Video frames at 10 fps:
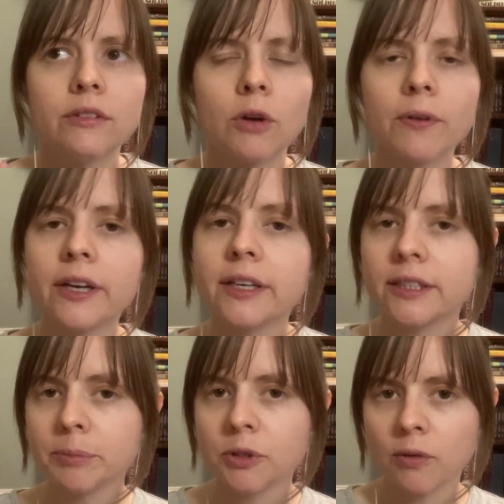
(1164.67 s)
Don't forget to
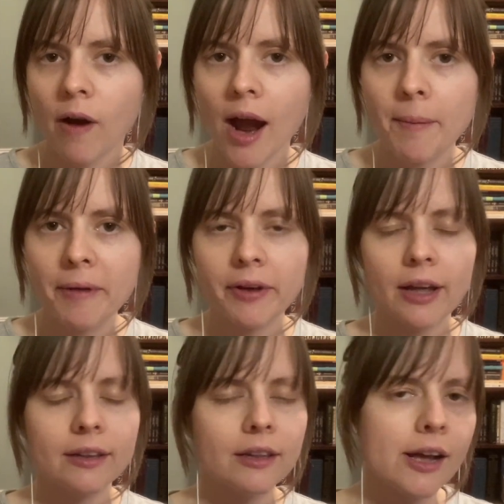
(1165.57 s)
subscribe. I've
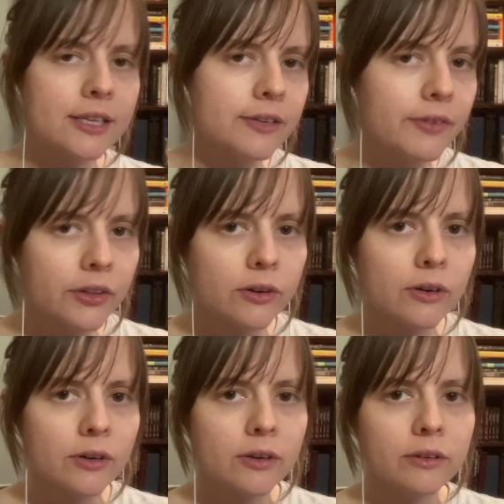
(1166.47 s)
got lots of
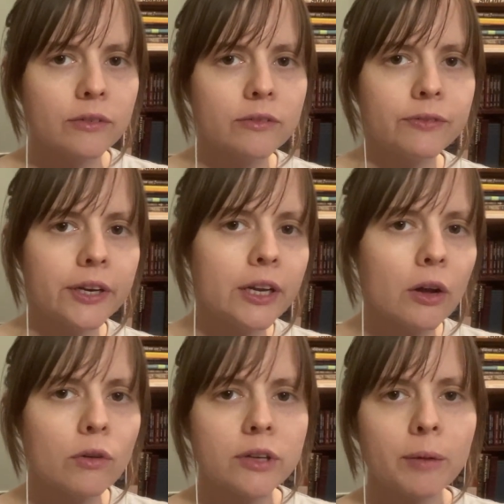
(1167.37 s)
other
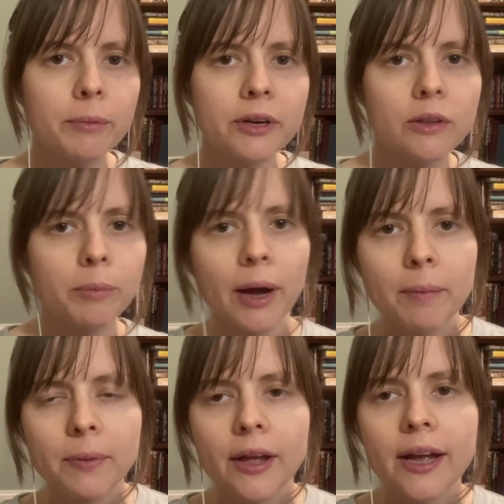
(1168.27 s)
videos coming down the
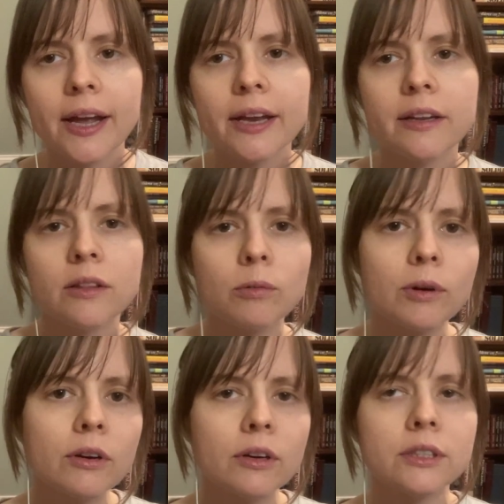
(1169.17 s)
pipeline, in the
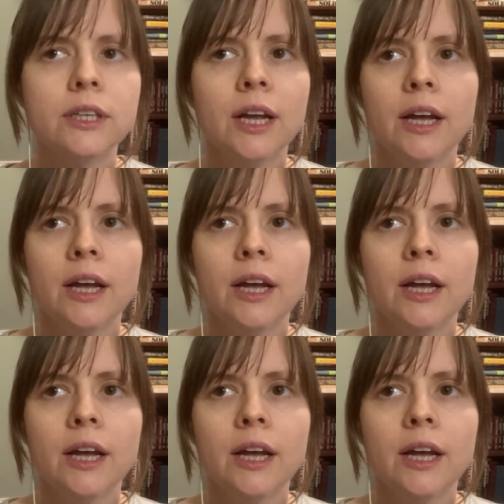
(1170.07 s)
works.